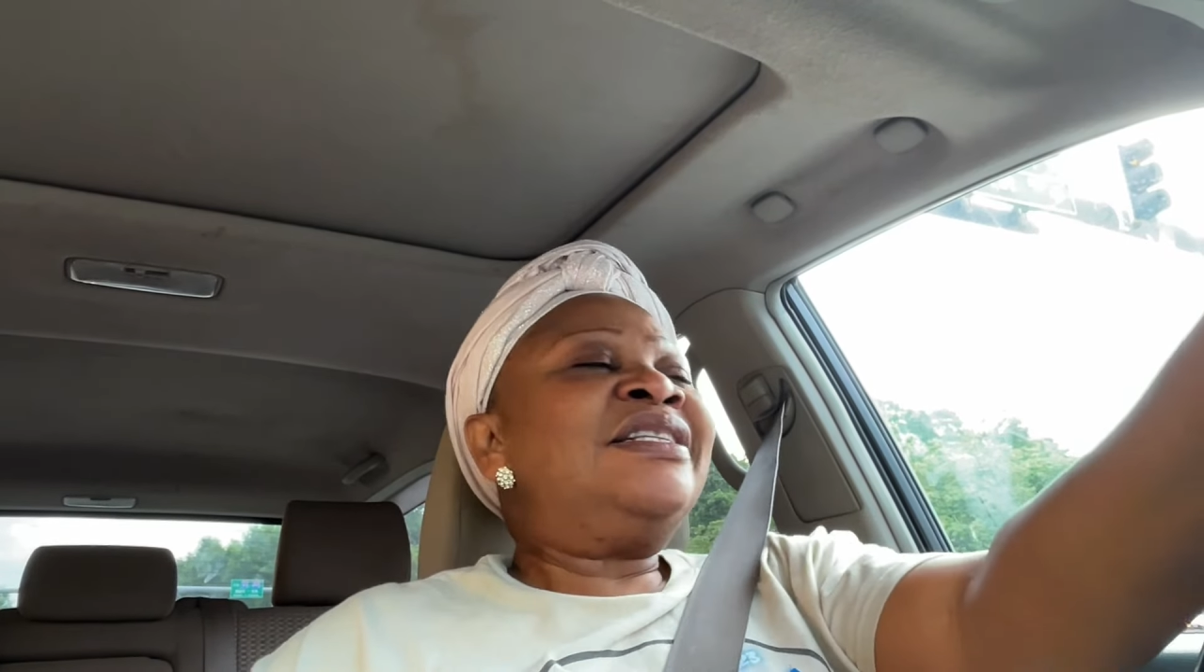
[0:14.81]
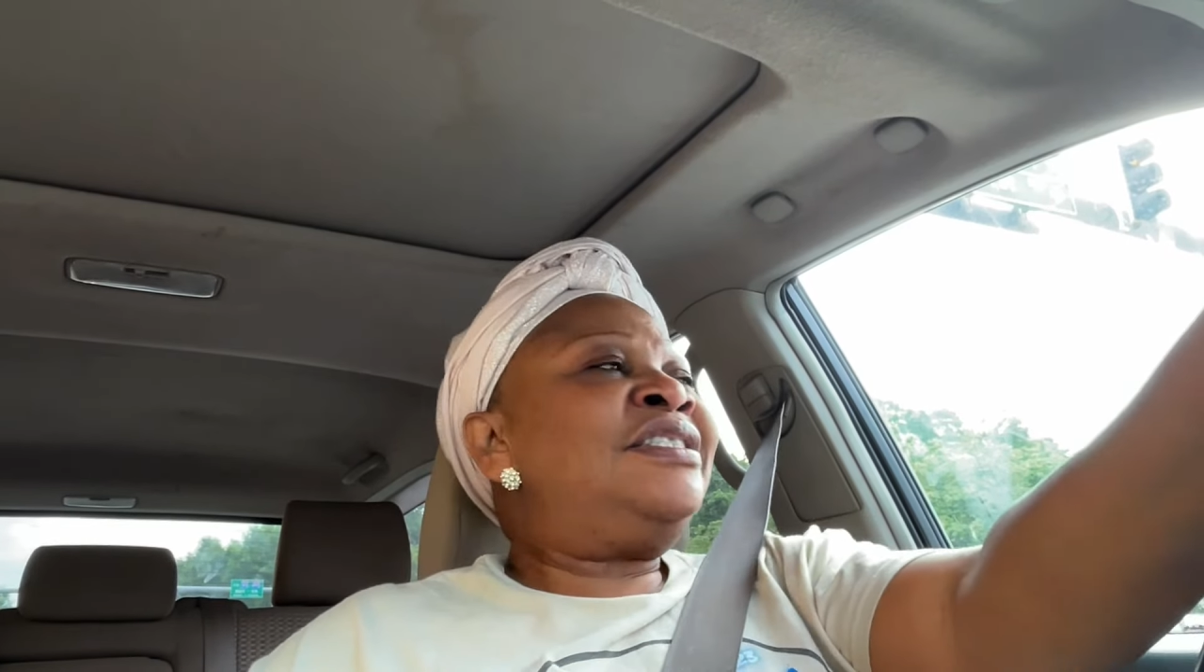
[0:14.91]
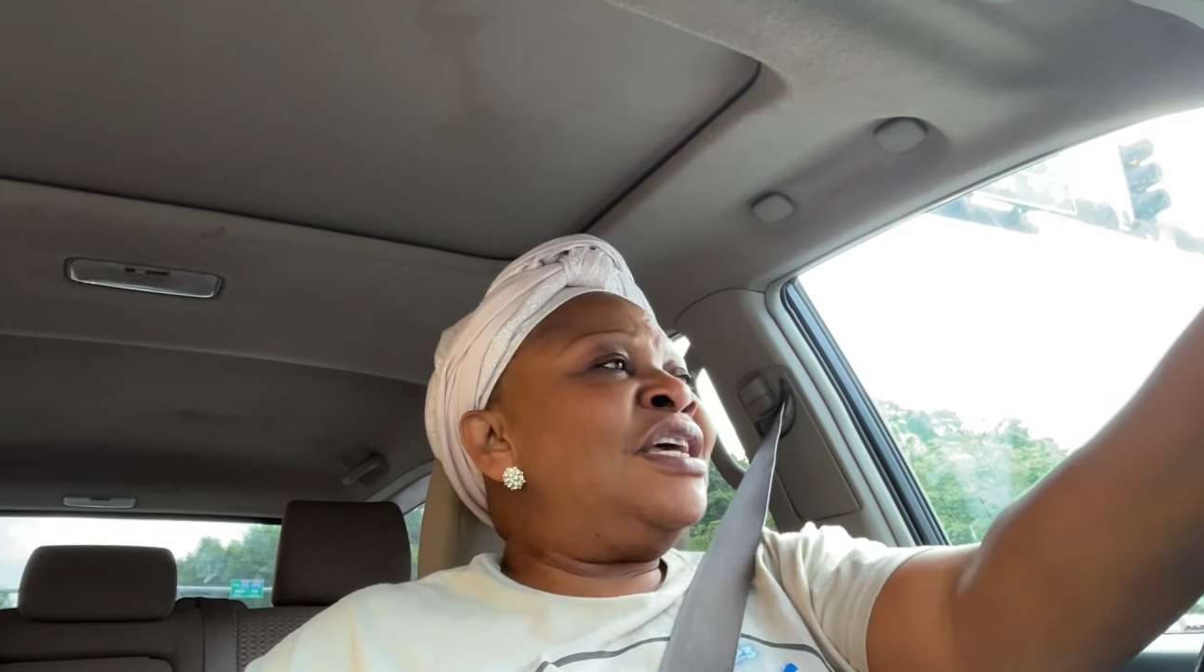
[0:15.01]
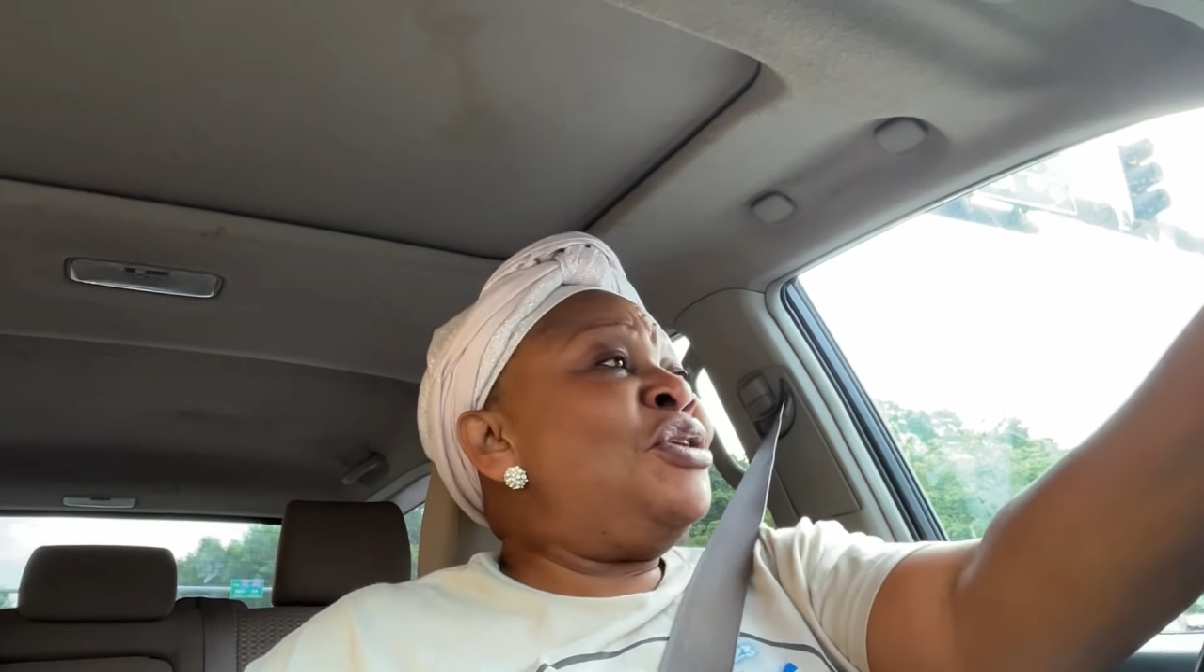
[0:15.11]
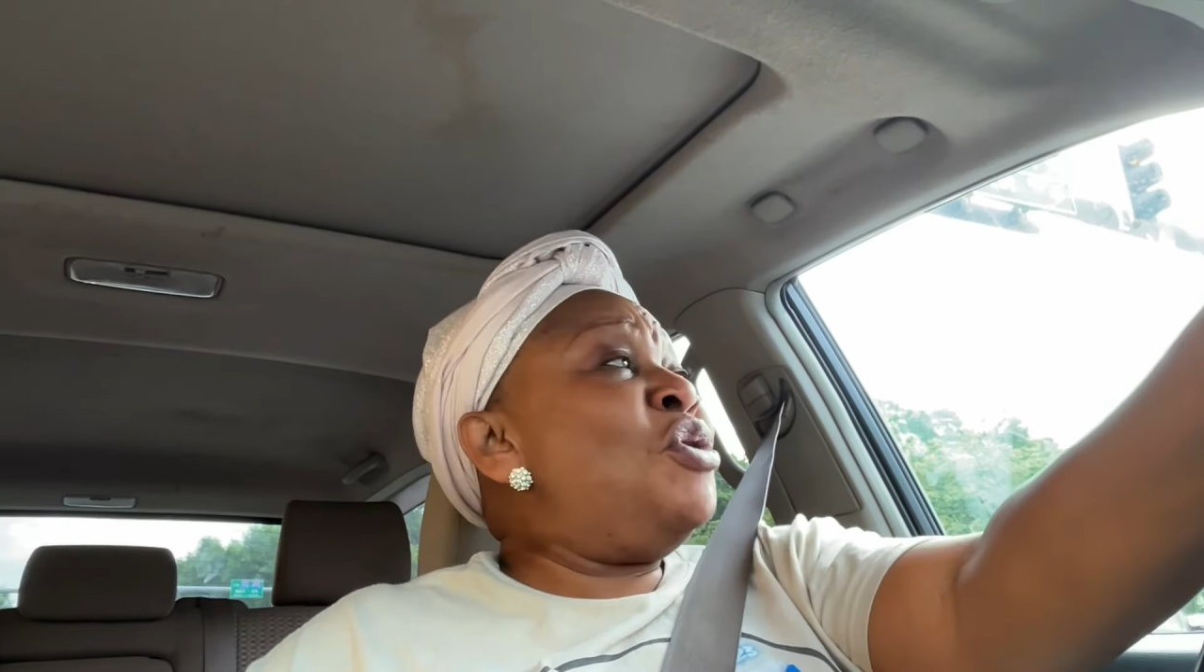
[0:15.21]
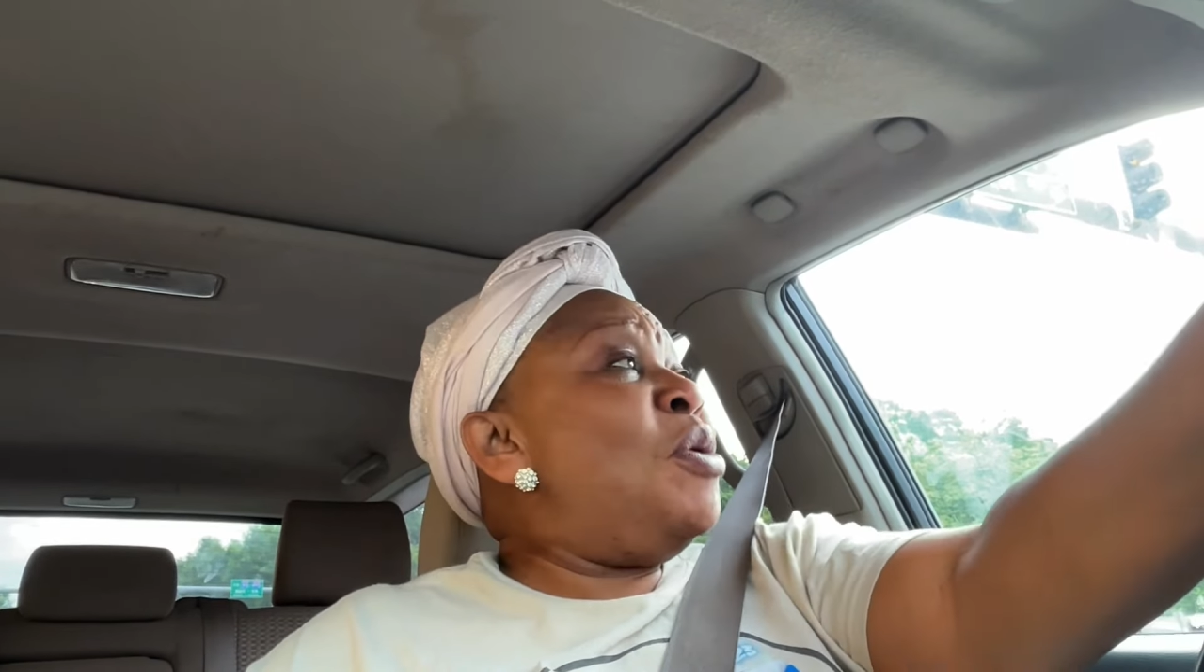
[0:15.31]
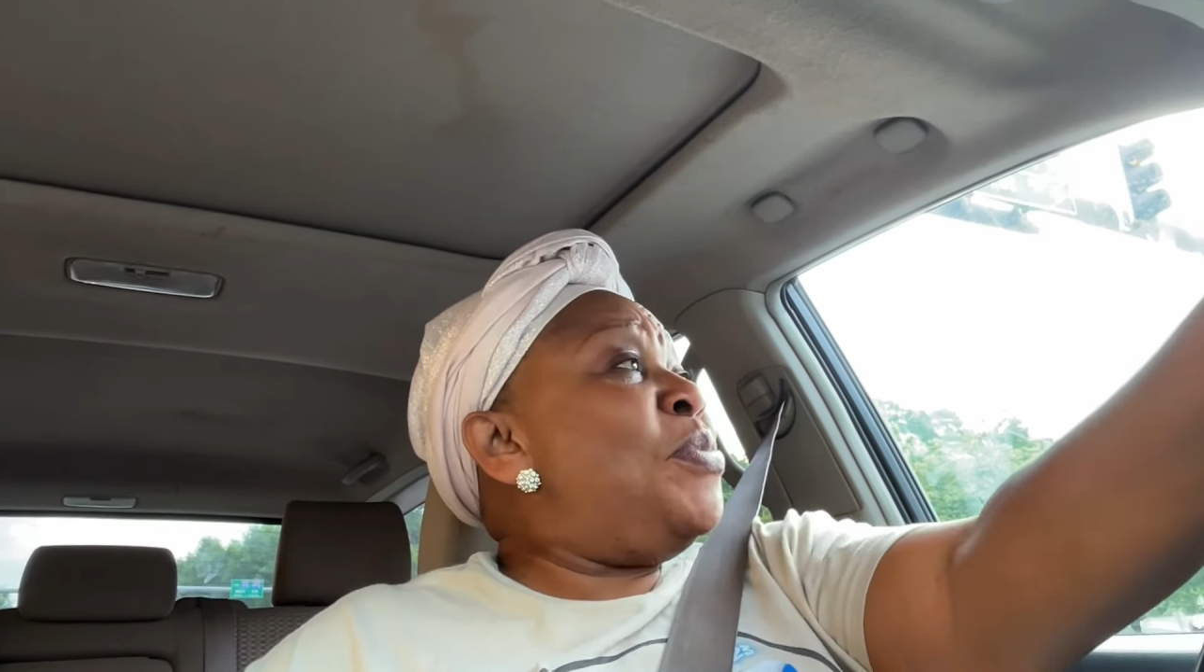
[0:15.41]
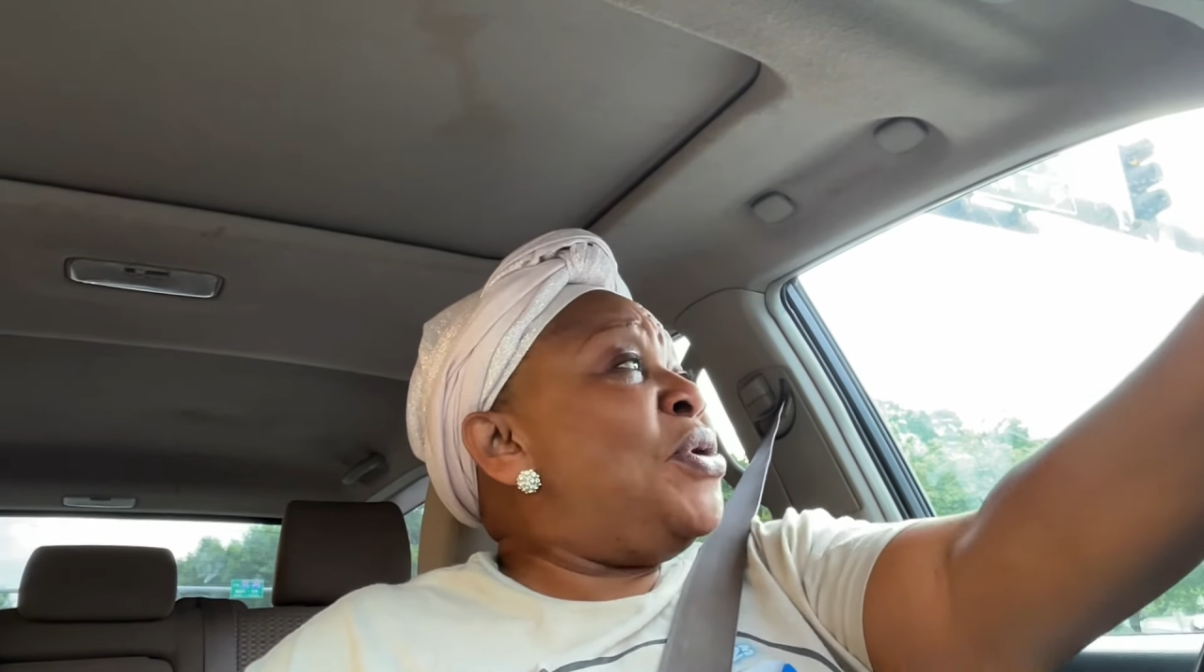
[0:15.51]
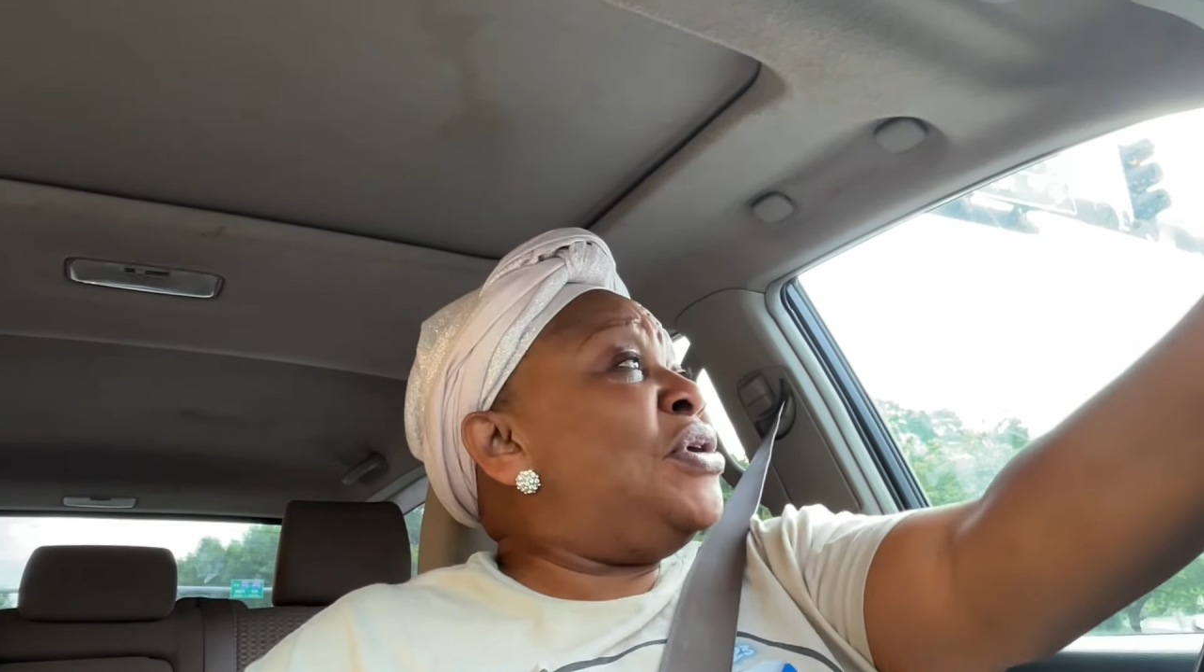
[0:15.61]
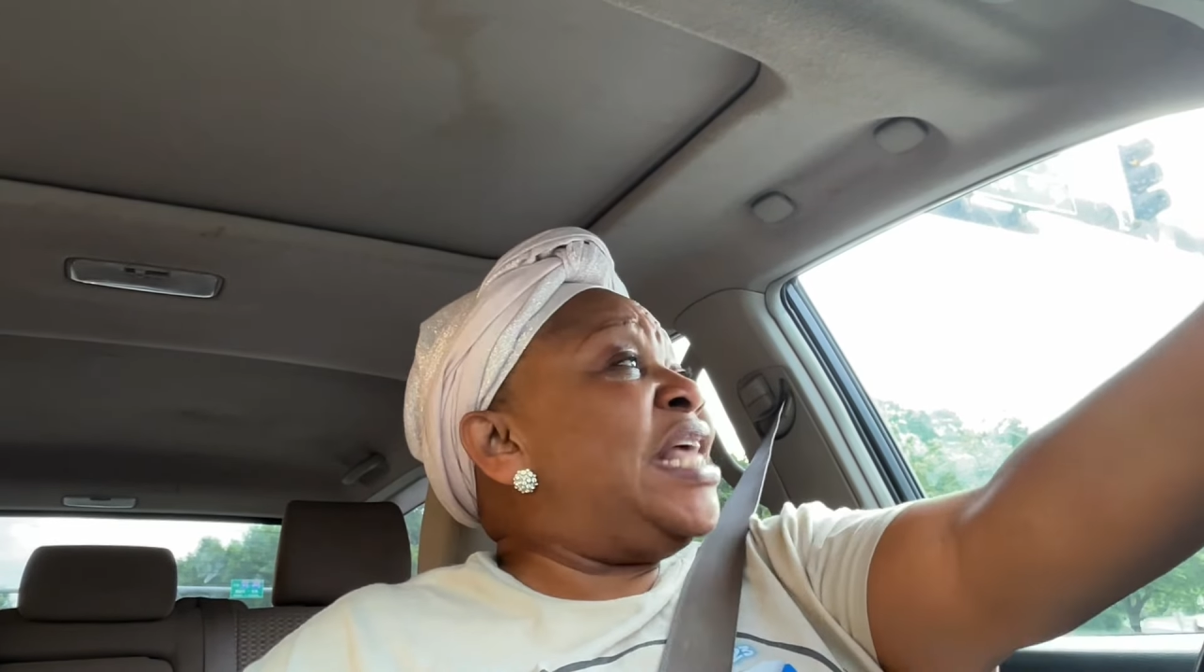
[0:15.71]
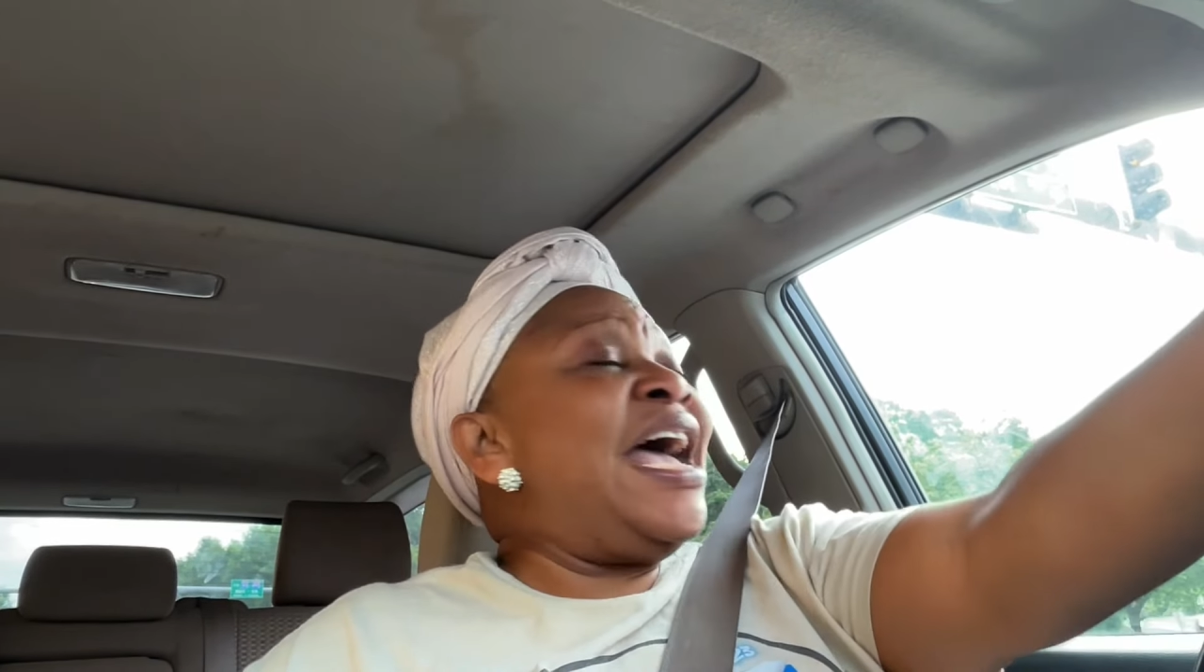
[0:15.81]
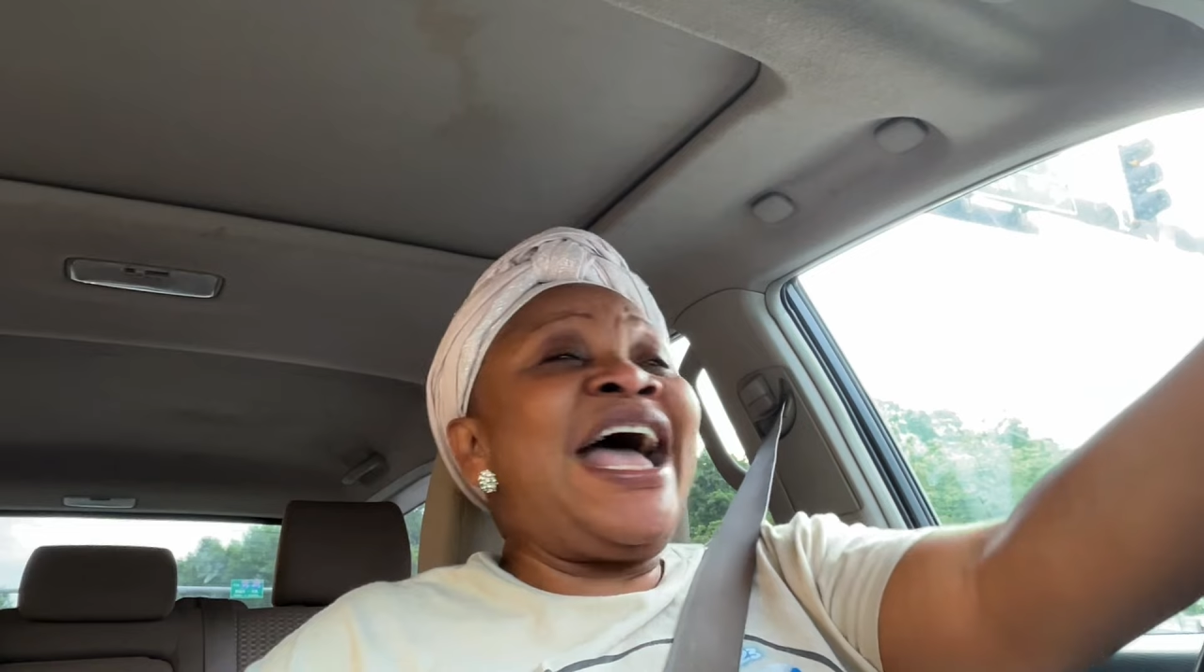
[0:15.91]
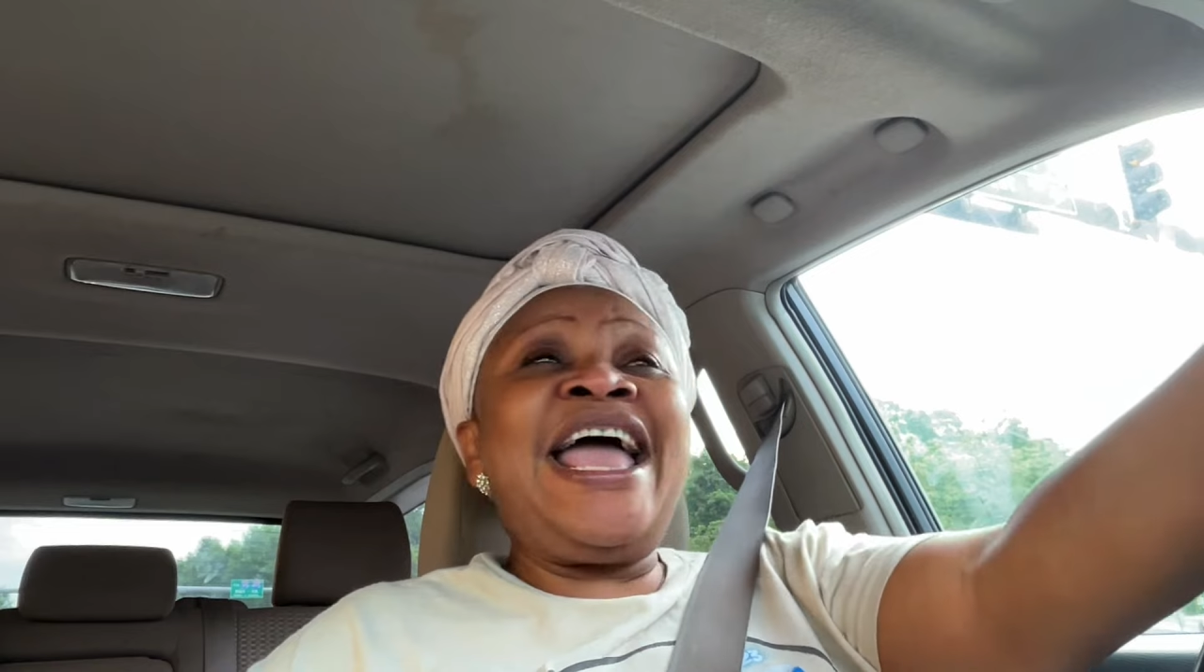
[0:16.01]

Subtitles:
Tinubu, the